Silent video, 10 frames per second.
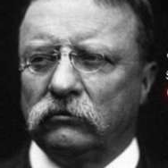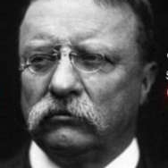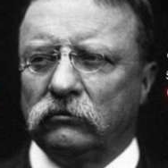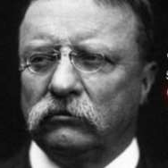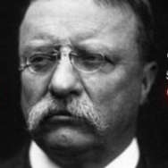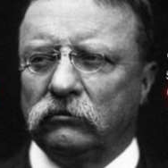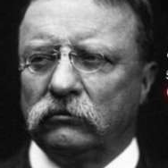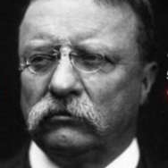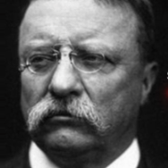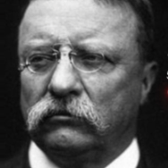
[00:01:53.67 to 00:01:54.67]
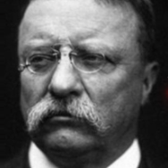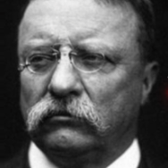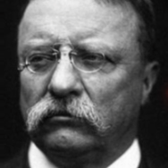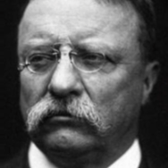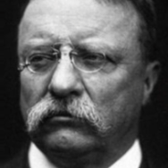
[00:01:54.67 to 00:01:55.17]

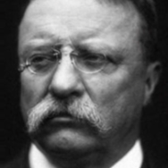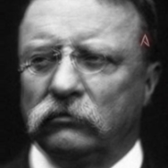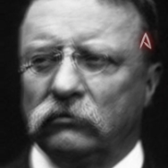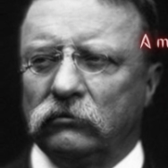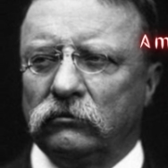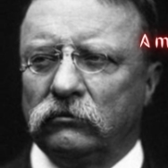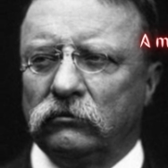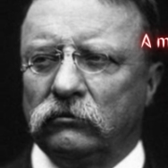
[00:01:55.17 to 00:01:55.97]
(silence)